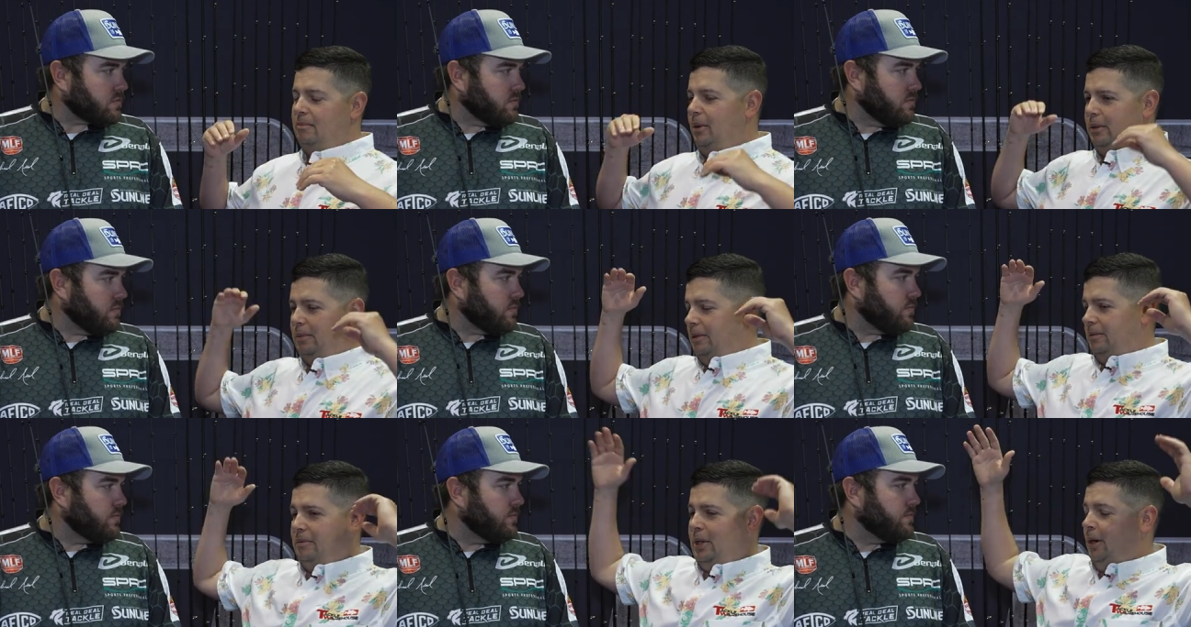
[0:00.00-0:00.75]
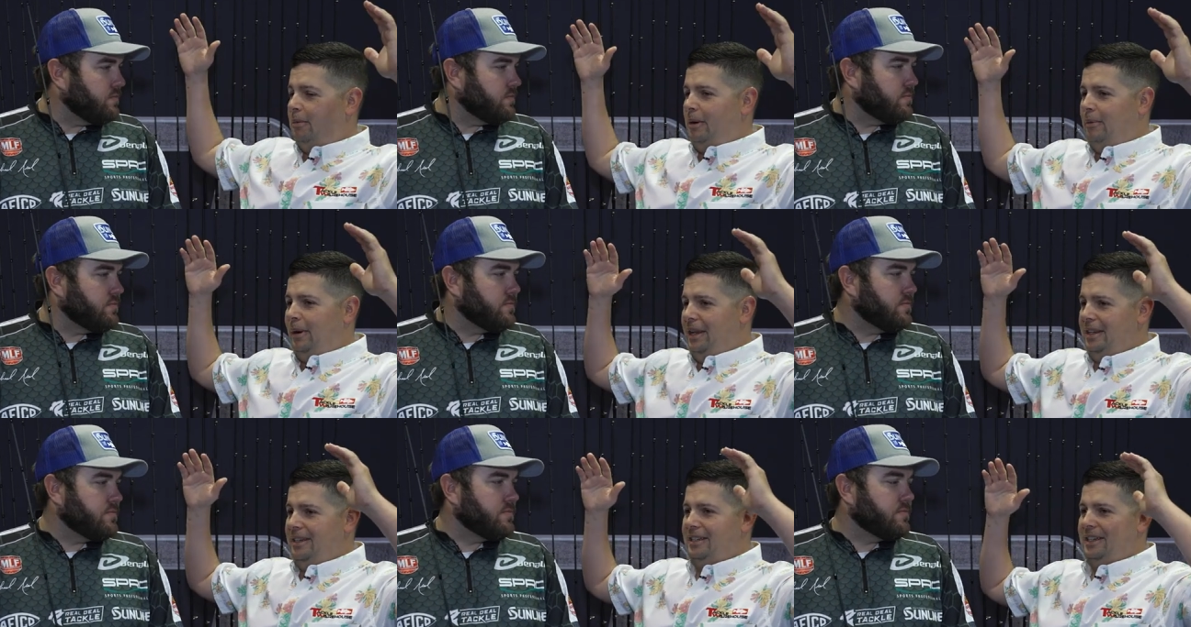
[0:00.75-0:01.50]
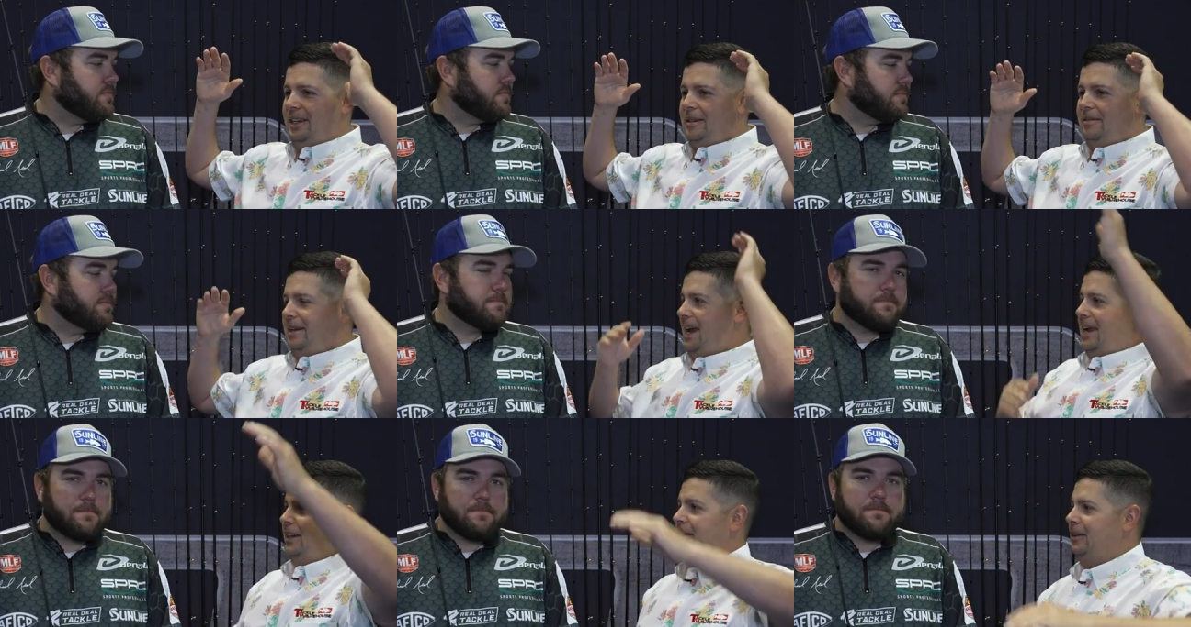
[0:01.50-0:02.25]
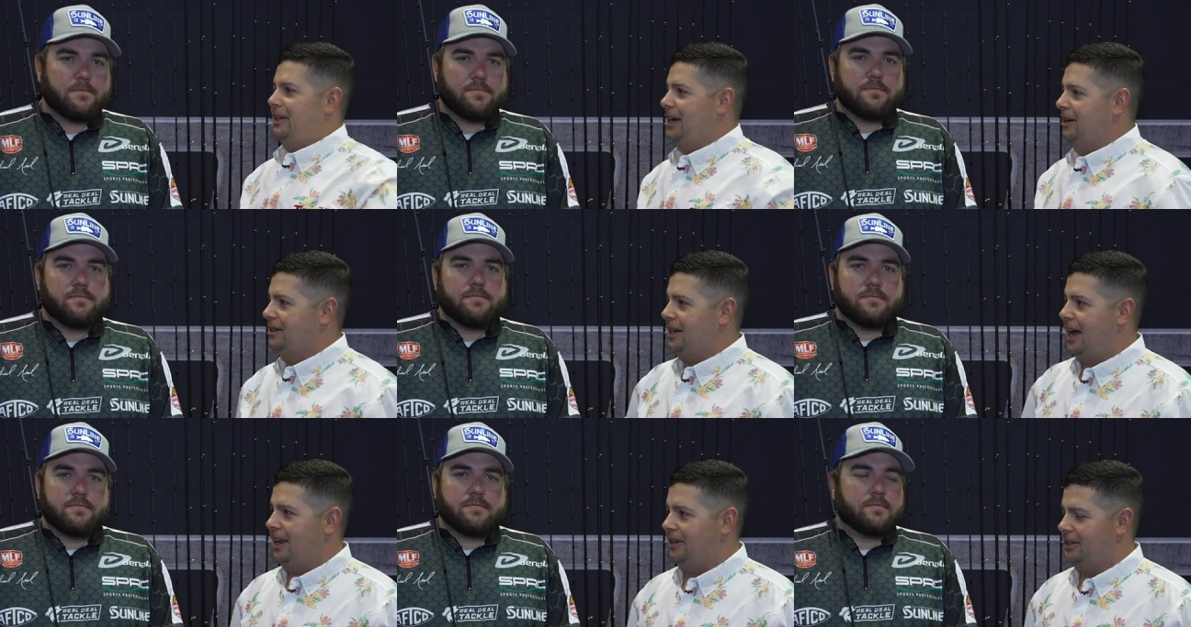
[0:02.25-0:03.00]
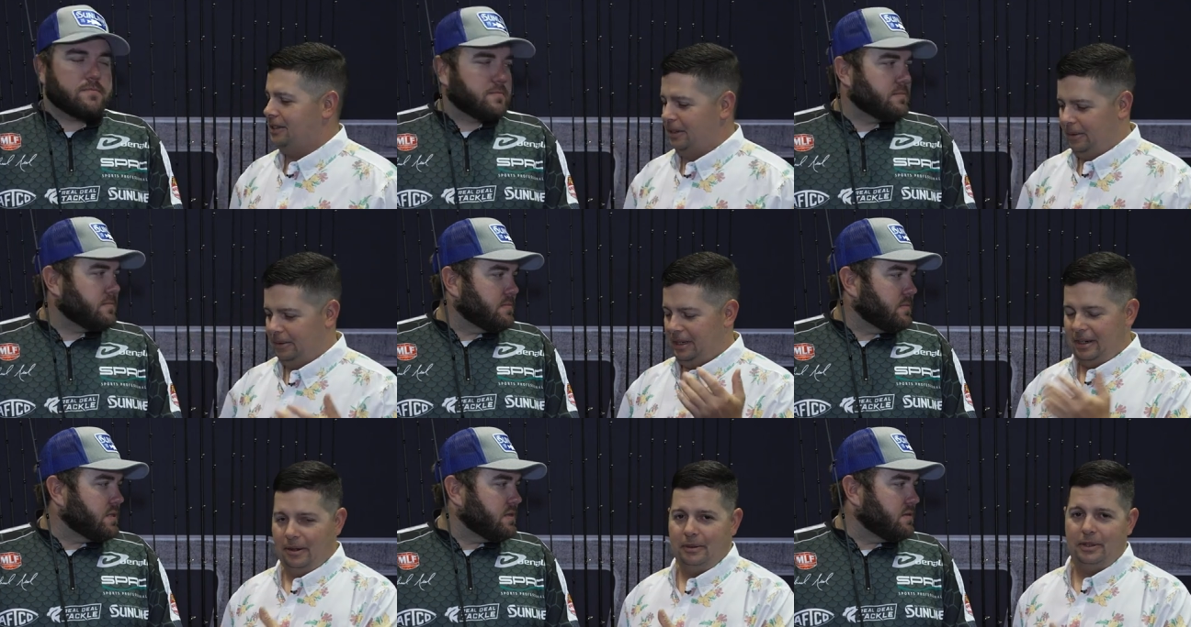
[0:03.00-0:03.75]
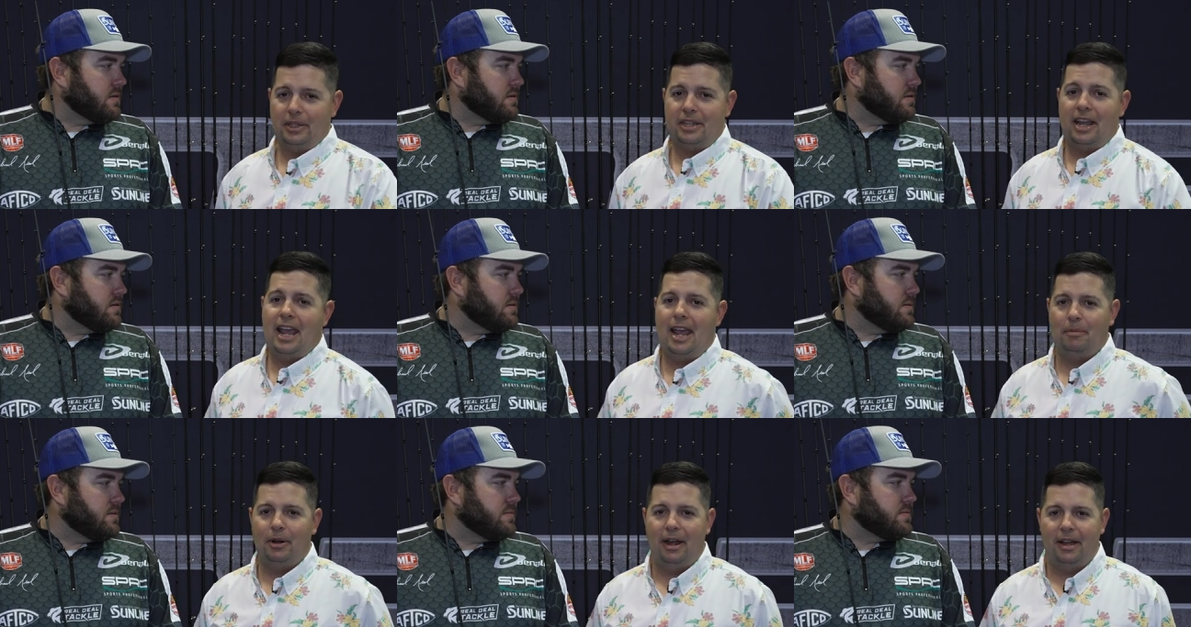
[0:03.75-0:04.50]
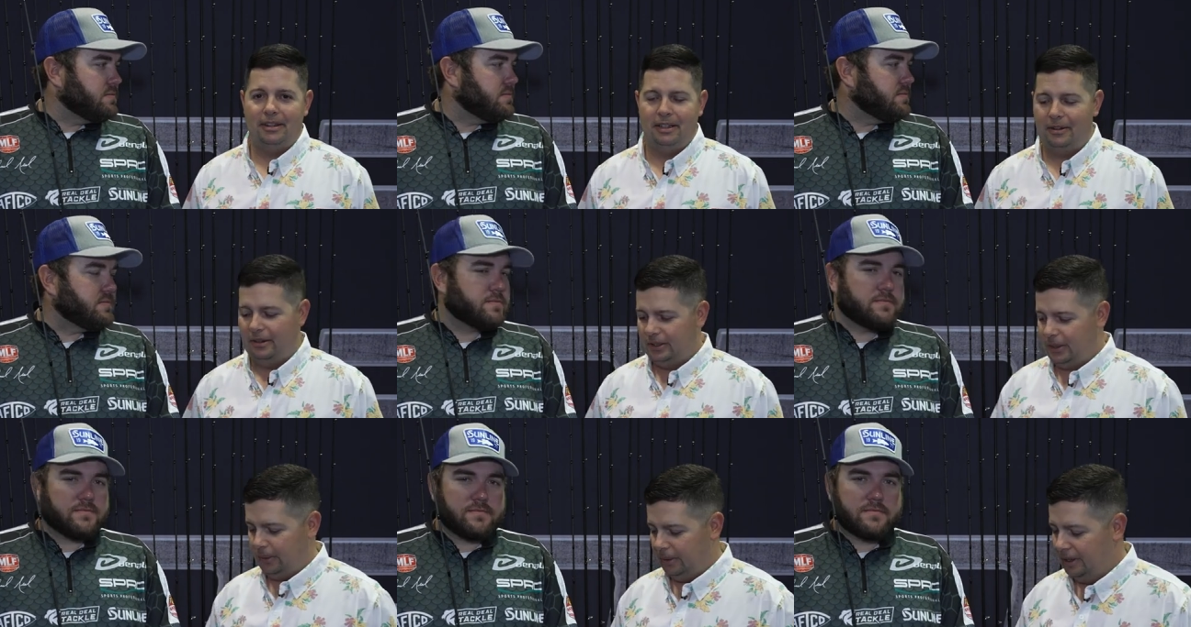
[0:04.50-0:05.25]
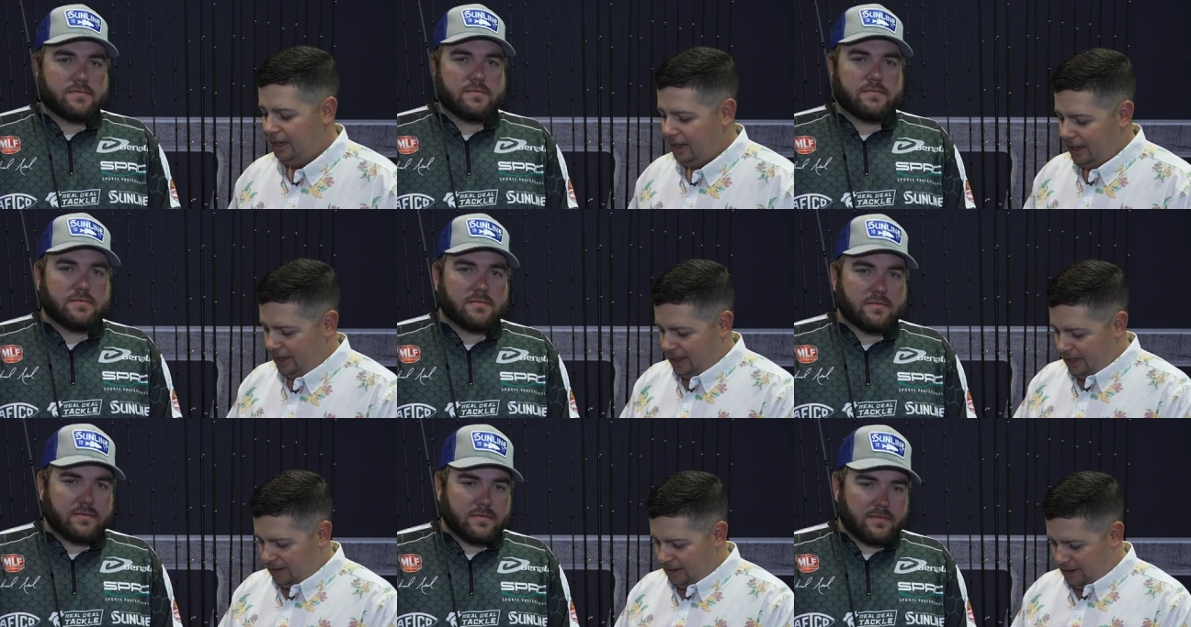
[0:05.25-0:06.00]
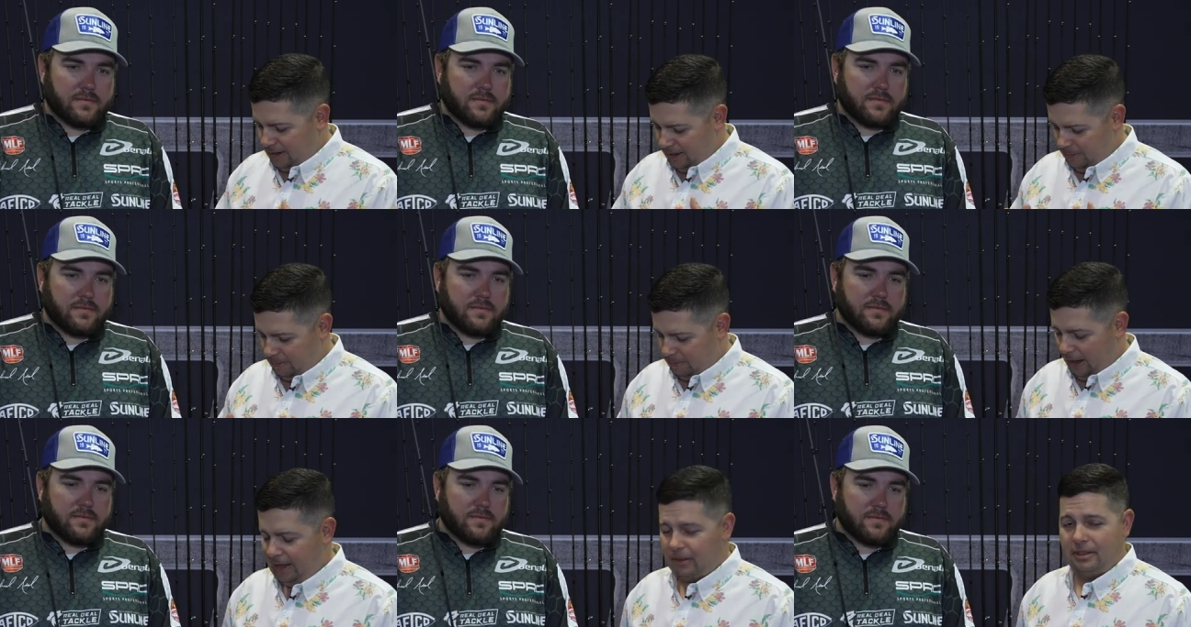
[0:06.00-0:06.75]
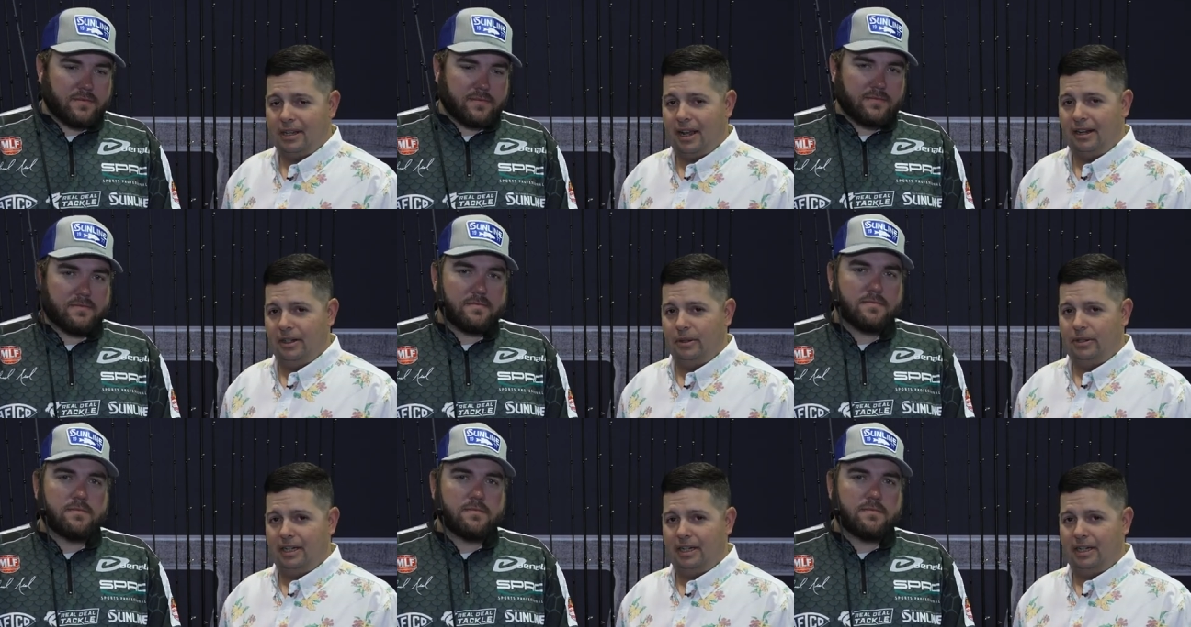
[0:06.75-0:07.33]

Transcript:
Speaker 1: multiple tournament wins and Angler of the Year titles. So, you know, just a hammer out there on tour. And uh, Michael's got a new